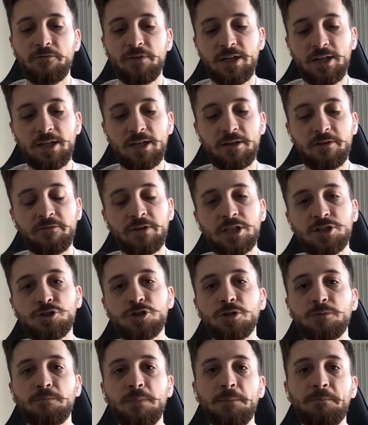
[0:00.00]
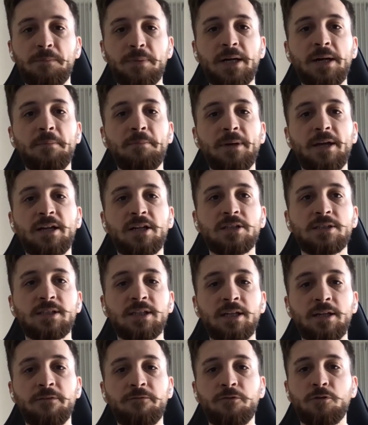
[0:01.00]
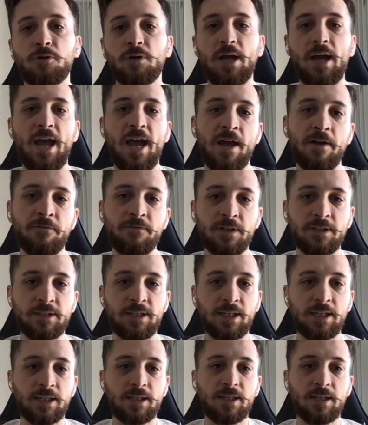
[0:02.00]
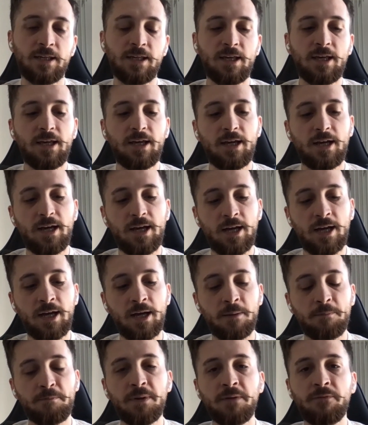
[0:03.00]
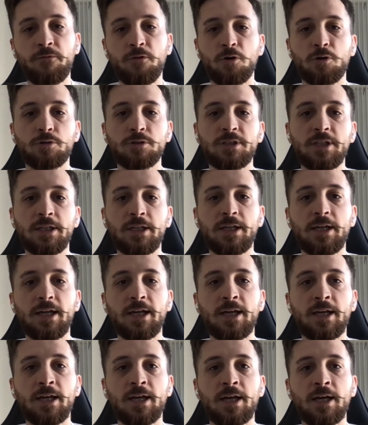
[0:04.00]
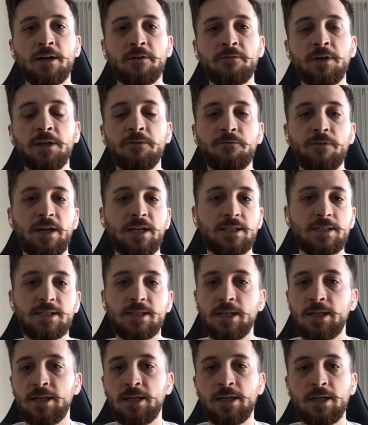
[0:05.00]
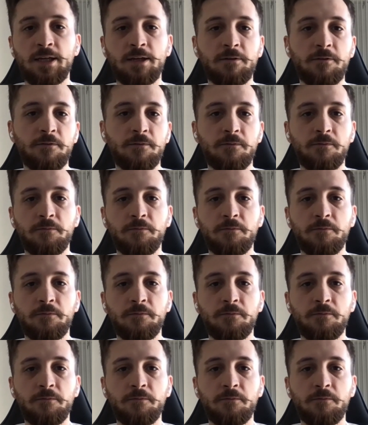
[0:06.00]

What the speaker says: We should be prepared for everything before we face the